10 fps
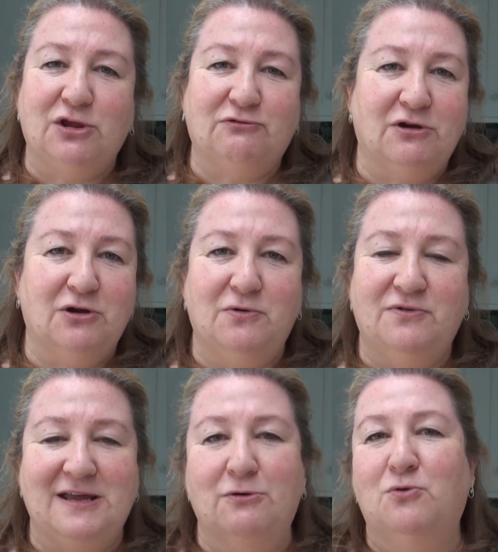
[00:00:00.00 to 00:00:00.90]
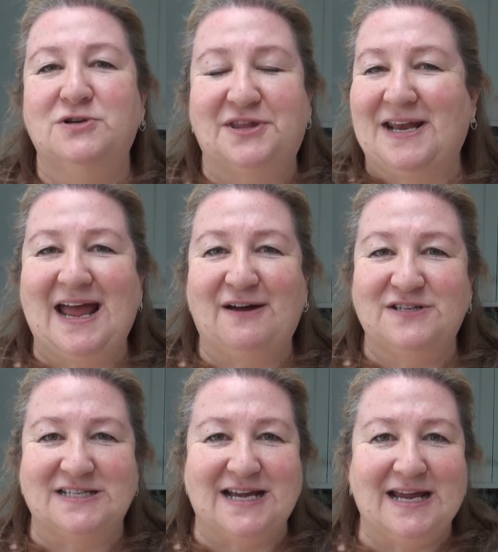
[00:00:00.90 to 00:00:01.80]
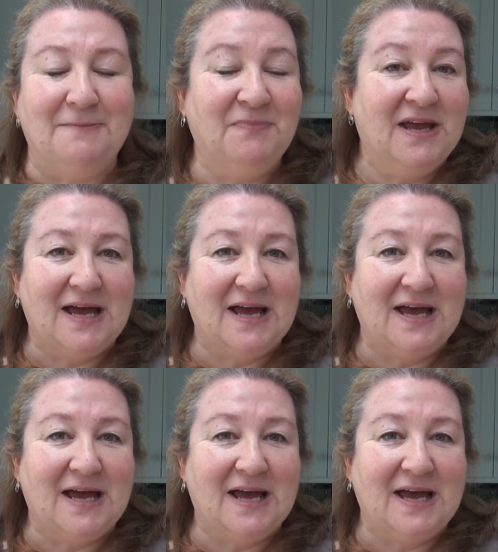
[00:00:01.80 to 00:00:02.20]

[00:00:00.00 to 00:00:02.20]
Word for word: through the order that I have today